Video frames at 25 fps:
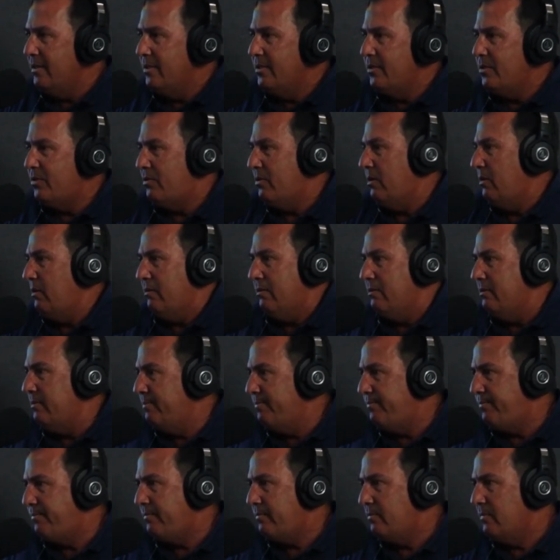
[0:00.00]
So
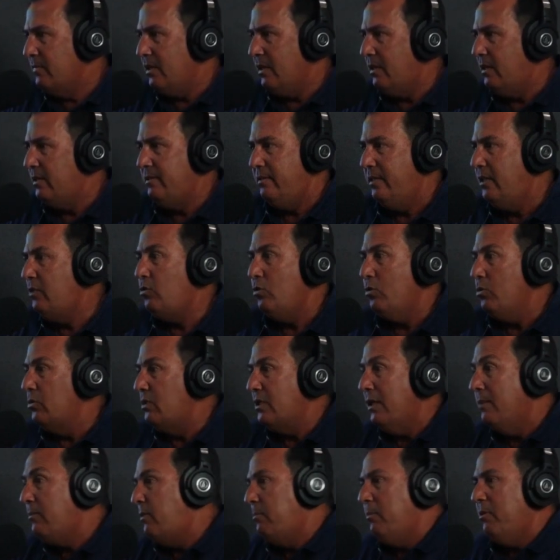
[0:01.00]
I need to do
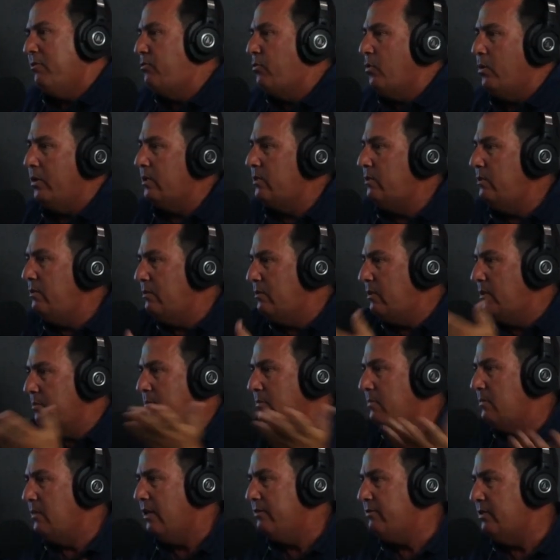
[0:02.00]
something before you
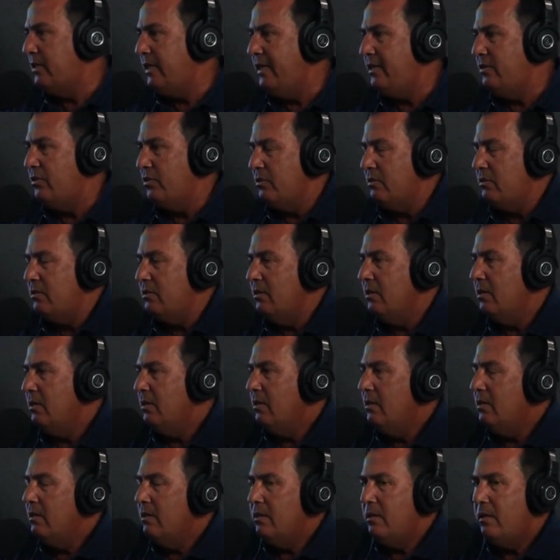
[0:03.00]
can have an agent.
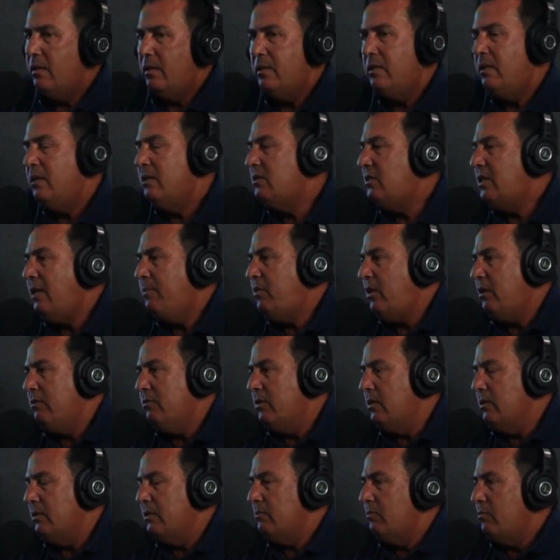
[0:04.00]
And then same thing
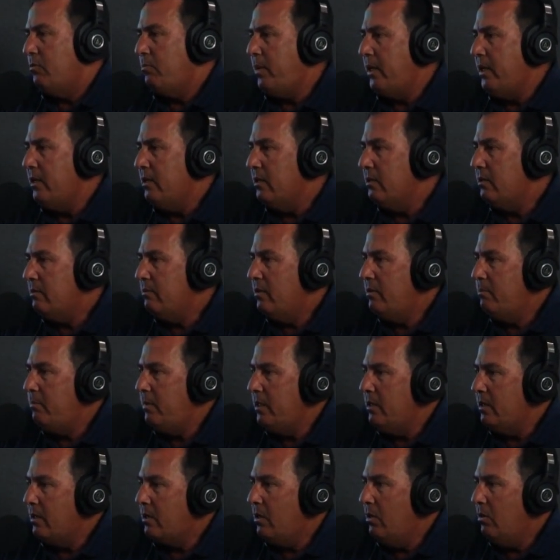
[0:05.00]
with
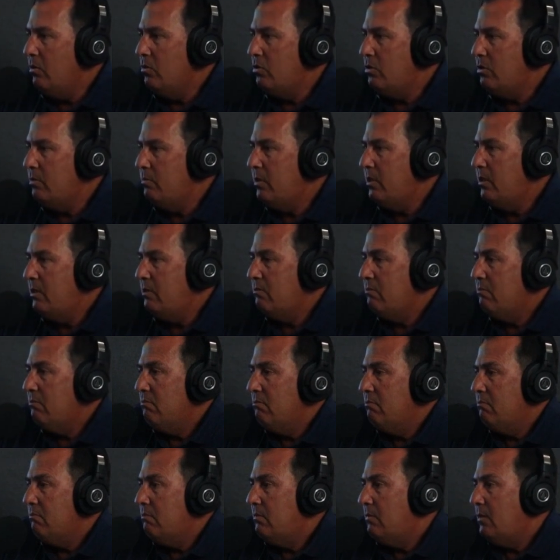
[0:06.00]
being a coach. I mean,
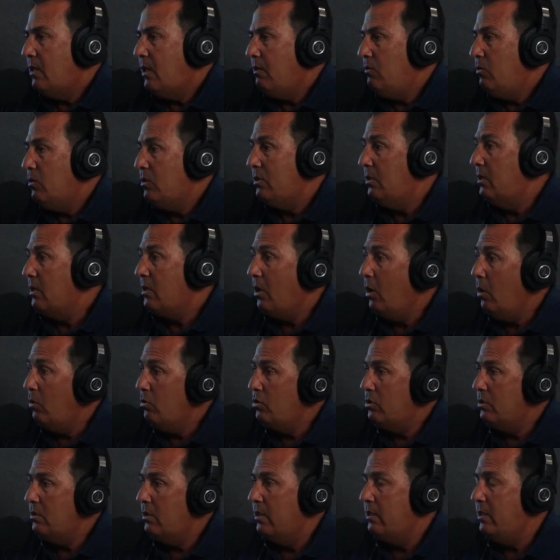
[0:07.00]
I wasn't a
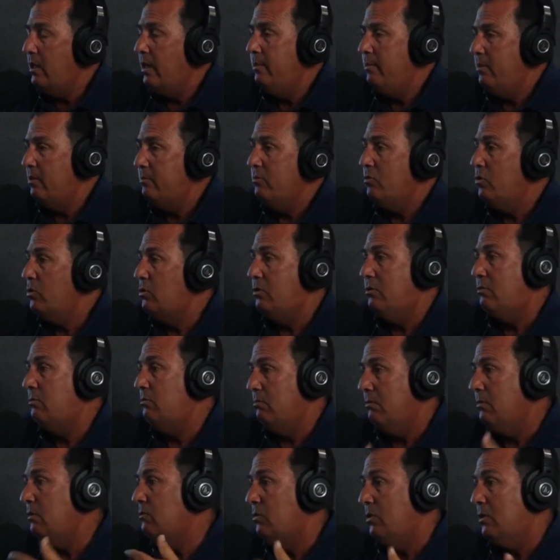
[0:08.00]
coach at the time. I
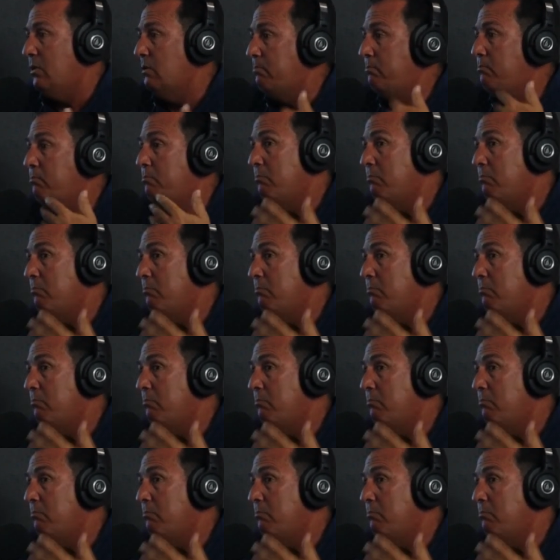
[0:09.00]
was a